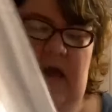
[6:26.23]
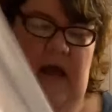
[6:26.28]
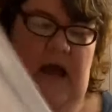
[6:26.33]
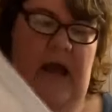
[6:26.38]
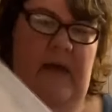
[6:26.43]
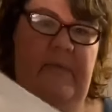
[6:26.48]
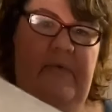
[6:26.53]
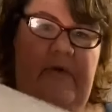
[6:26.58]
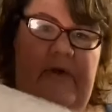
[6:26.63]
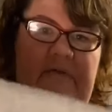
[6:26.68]
I
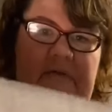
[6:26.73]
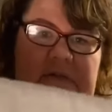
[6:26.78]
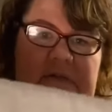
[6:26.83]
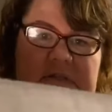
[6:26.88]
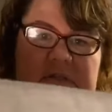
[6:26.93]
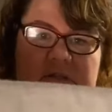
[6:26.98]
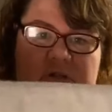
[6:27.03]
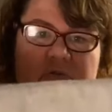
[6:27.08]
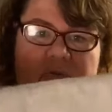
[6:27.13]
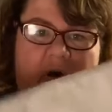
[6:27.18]
believe it's
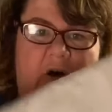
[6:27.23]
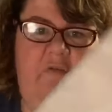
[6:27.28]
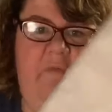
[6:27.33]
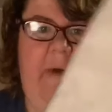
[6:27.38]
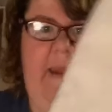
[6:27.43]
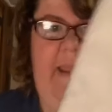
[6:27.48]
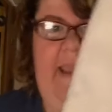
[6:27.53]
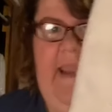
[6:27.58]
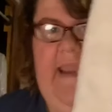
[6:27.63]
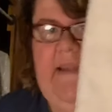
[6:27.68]
a 12 by
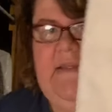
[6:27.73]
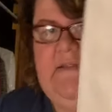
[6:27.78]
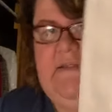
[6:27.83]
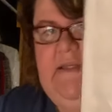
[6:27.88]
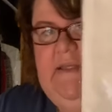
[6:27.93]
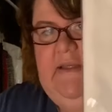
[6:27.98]
18.